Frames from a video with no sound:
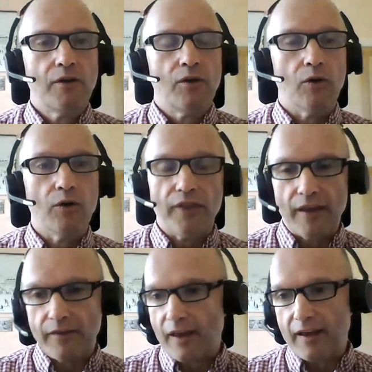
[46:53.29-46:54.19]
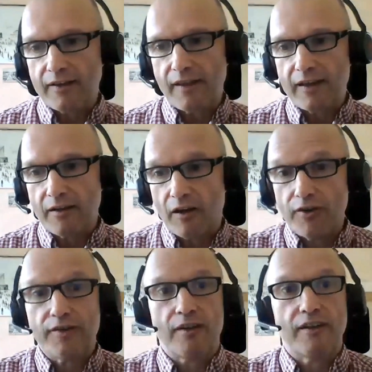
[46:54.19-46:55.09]
or that they
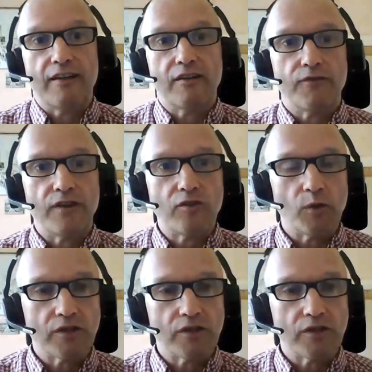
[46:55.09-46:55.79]
are individual